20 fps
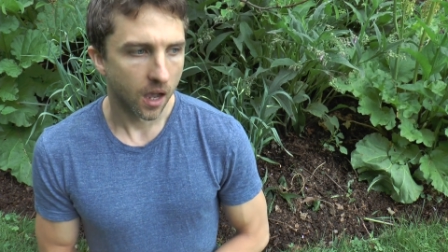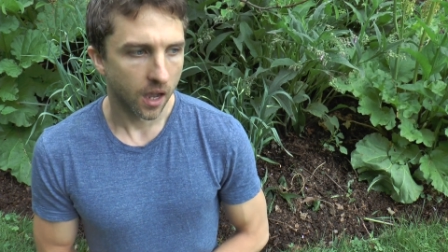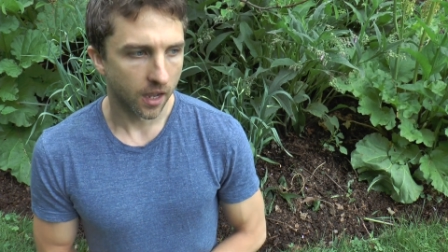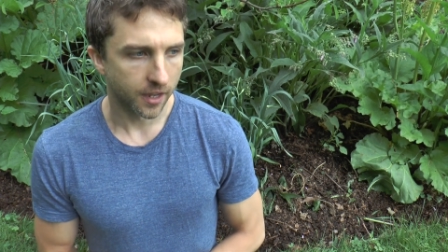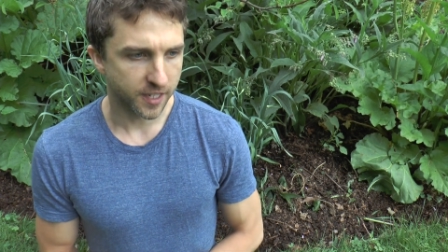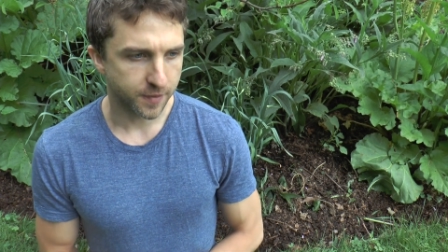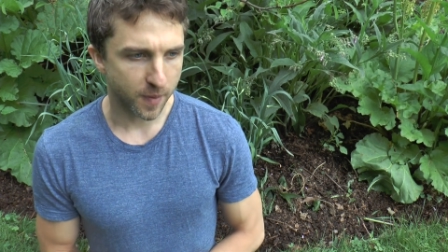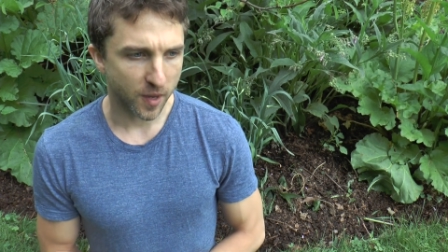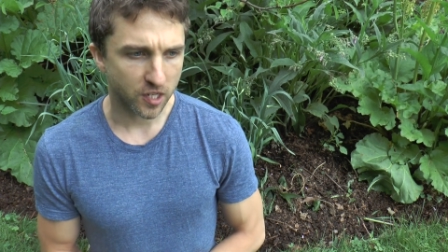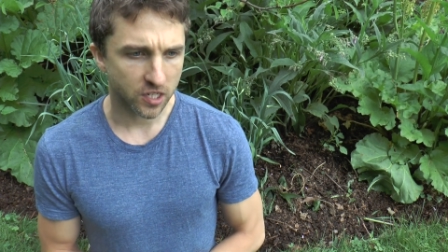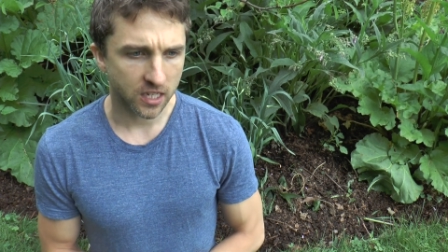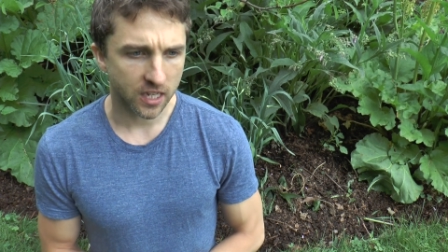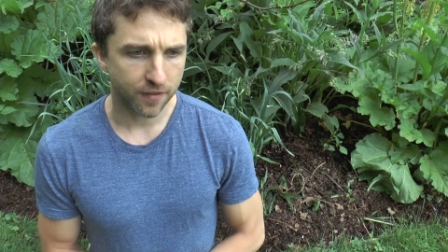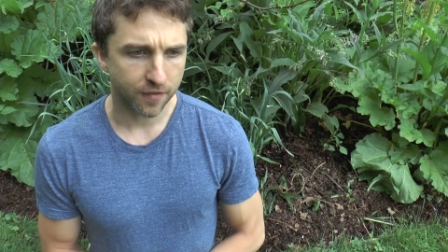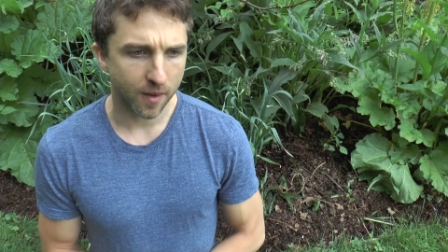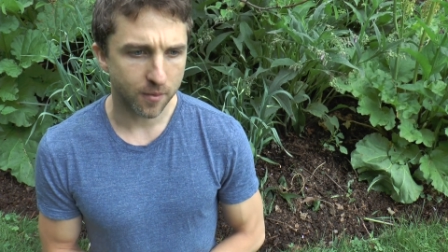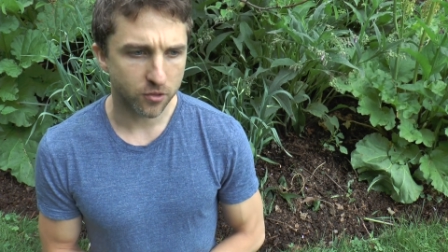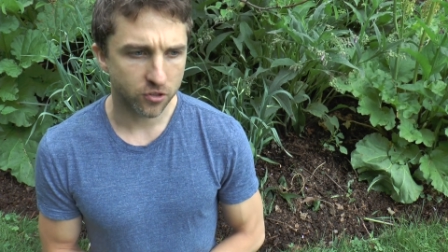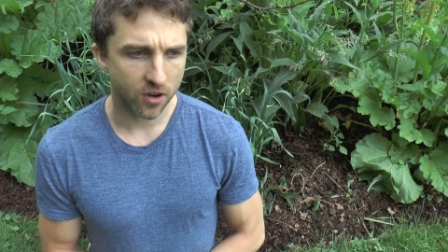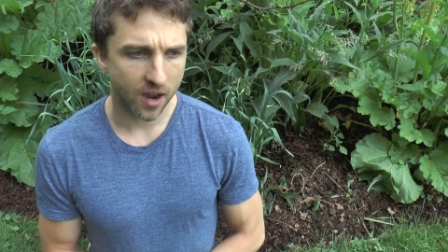especially
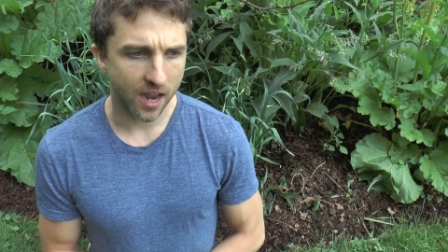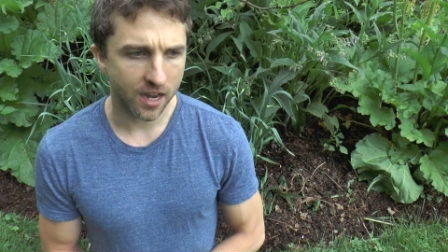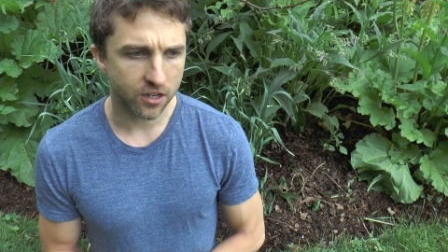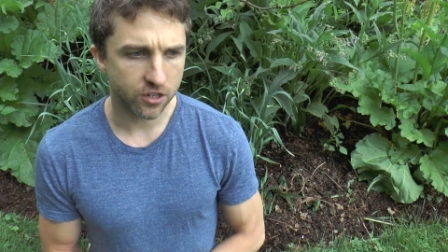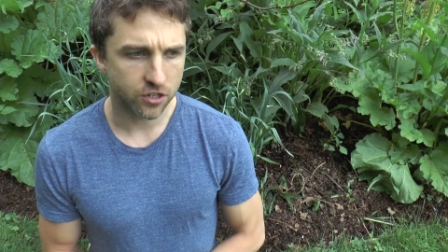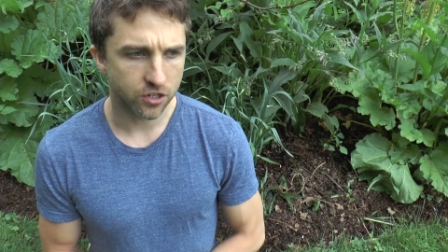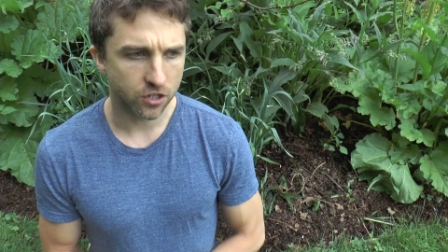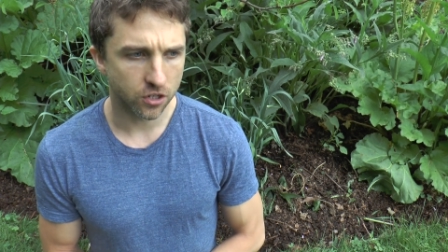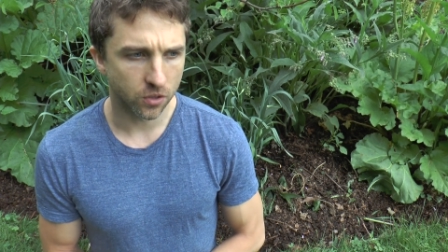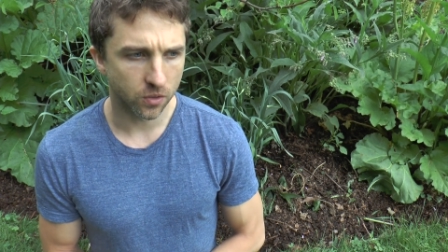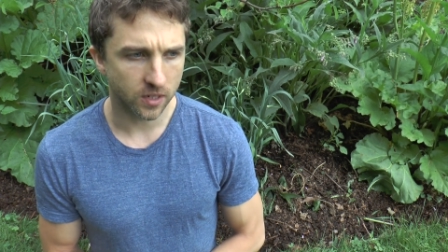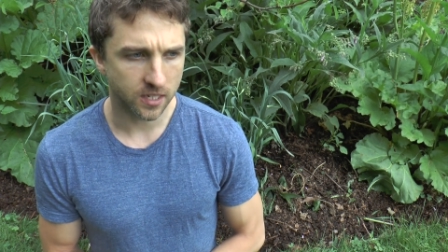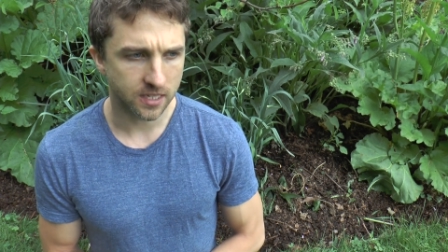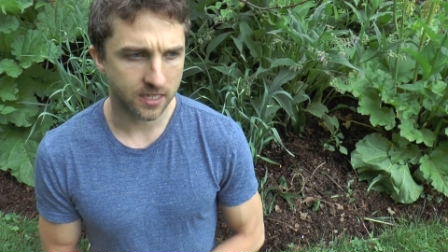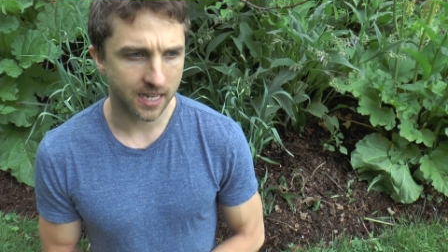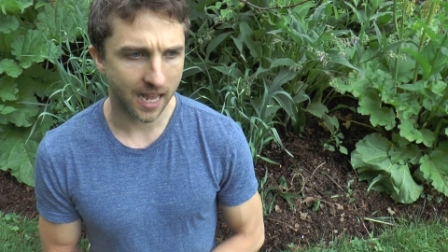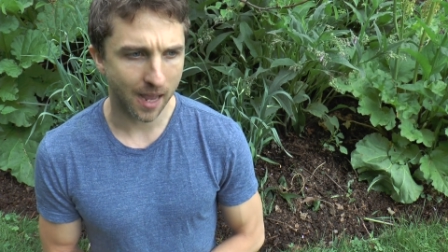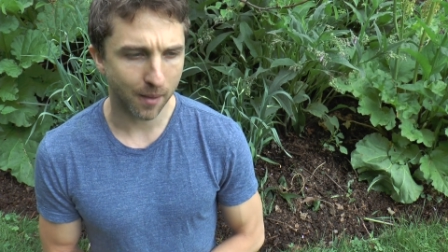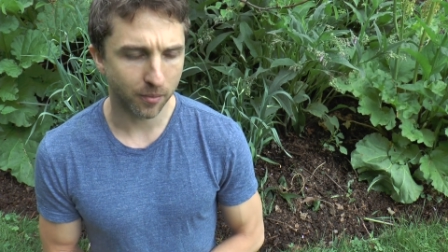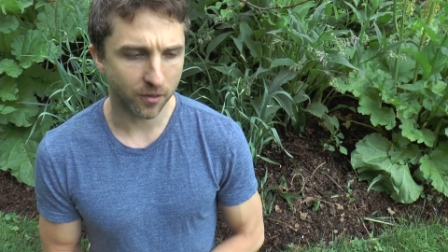if I'm trying to
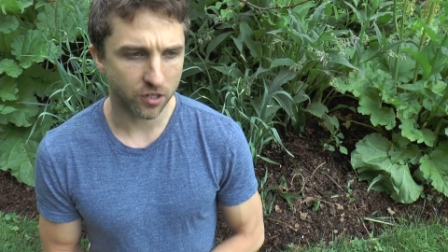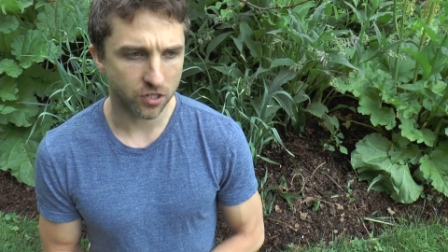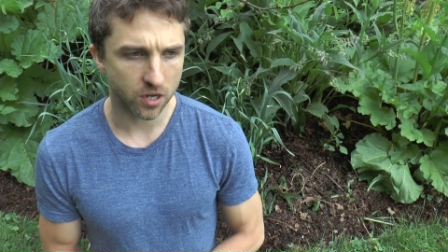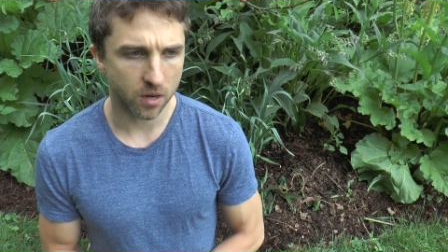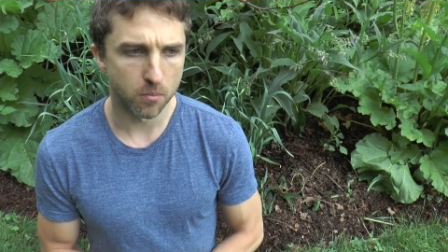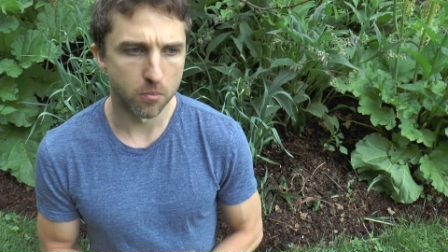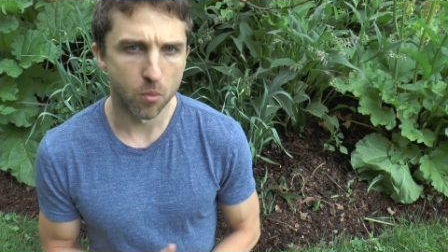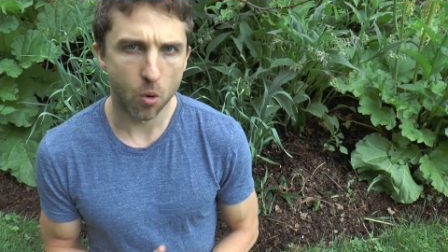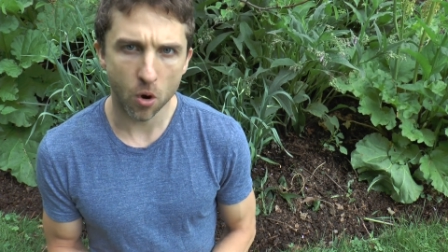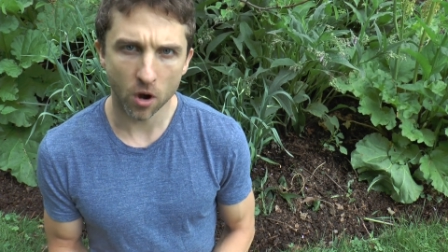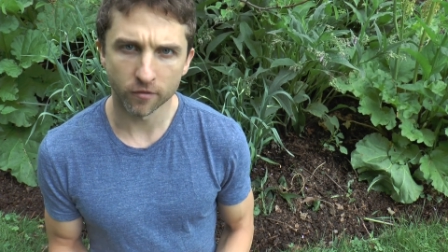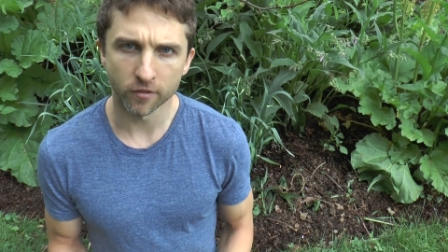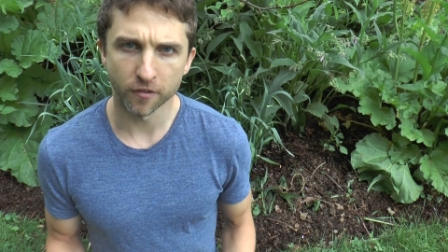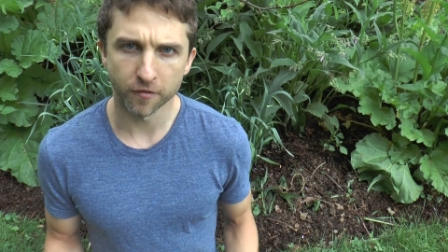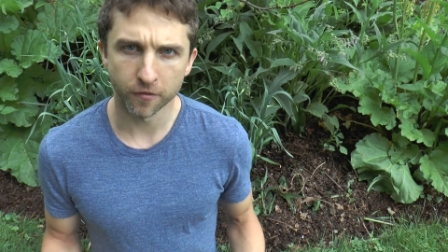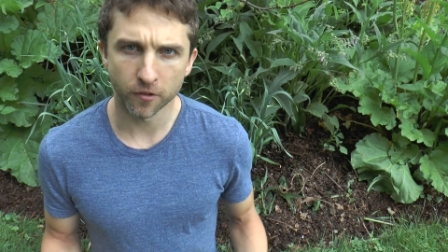establish more of a